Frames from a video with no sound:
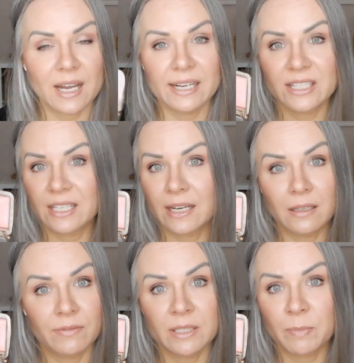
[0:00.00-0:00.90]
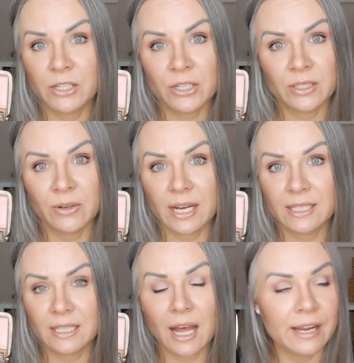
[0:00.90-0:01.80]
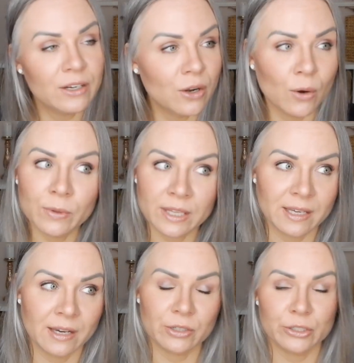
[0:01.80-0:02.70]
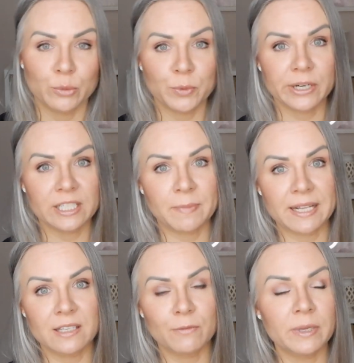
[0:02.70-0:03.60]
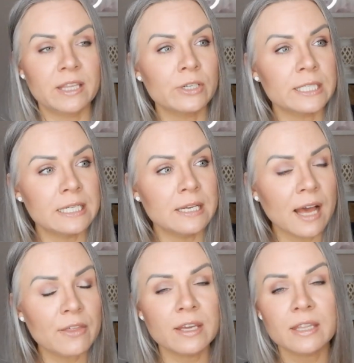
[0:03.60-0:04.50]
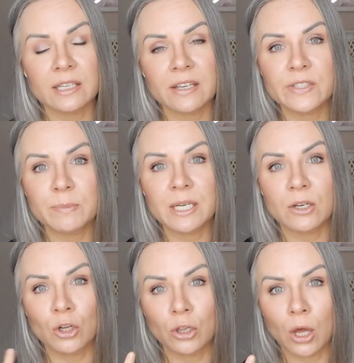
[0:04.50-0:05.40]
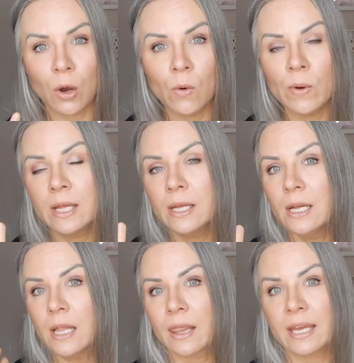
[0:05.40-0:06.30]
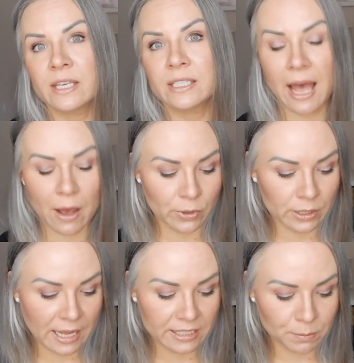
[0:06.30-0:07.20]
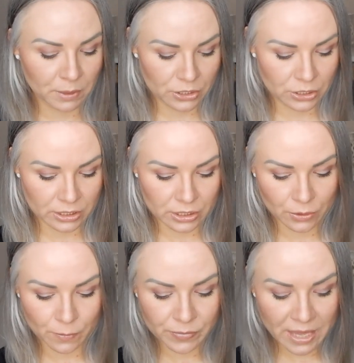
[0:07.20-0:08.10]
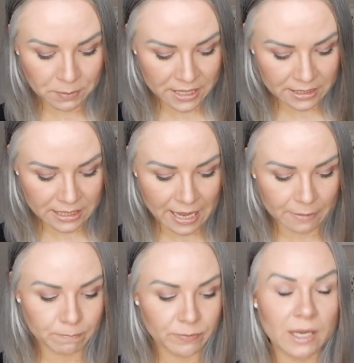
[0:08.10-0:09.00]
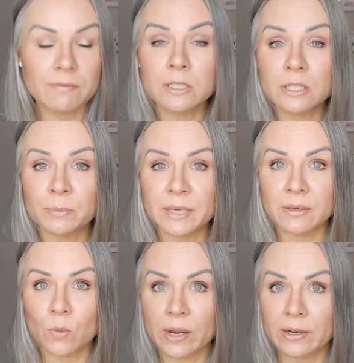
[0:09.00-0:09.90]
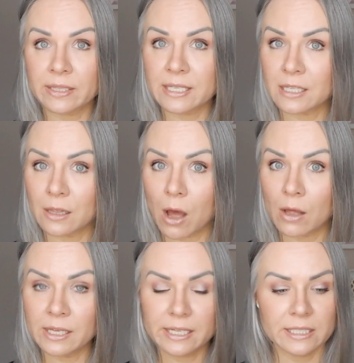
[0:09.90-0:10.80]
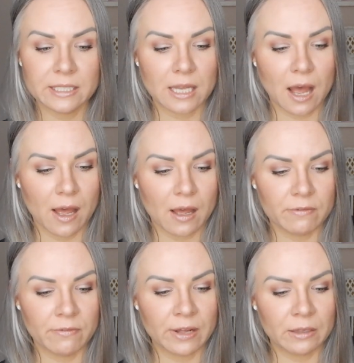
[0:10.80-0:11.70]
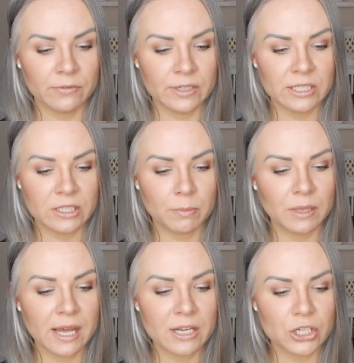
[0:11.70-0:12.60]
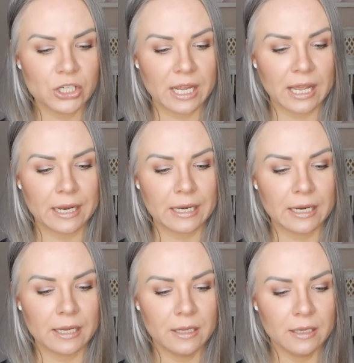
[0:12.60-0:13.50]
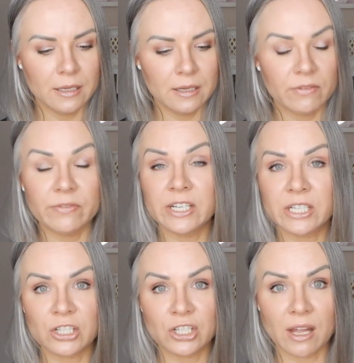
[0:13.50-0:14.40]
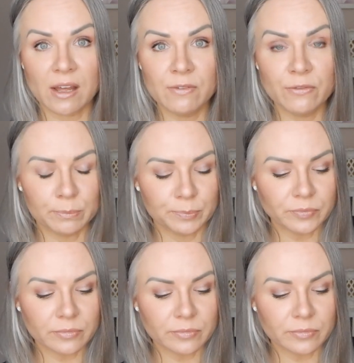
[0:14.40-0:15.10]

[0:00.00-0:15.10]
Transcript: I just, I love these blushes, you guys. I know that they are super expensive, but there is nothing that gives me a glow like these Hourglass blushes do. That being said, I've also been wearing this Lawless uh, Velvet blush in Vintage Love